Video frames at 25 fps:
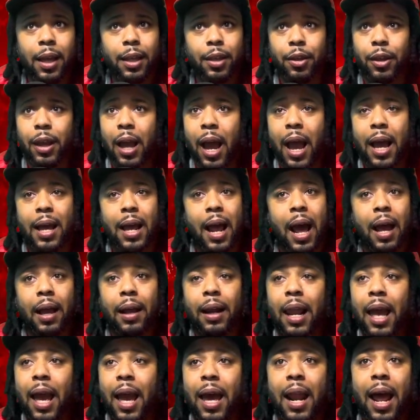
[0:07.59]
You got,
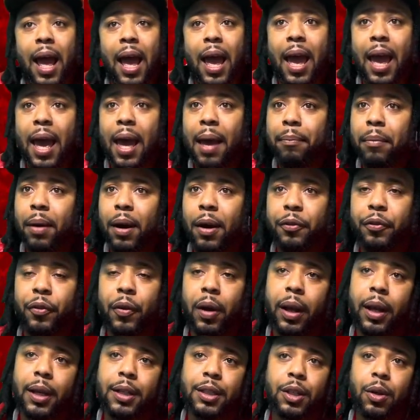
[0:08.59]
I'm glad I had
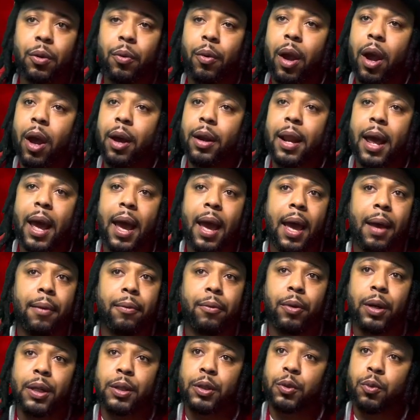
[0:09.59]
motherfuckers around
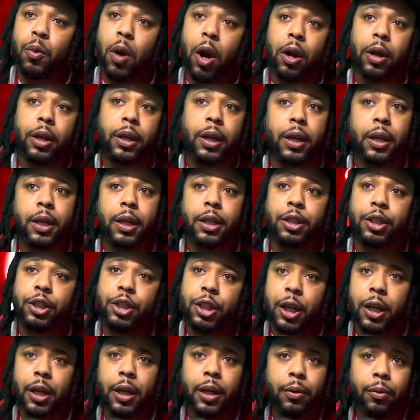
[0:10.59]
that was working and
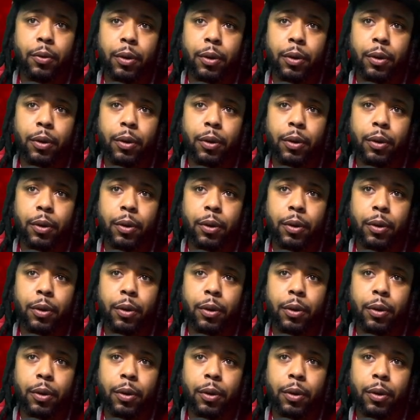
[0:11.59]
shit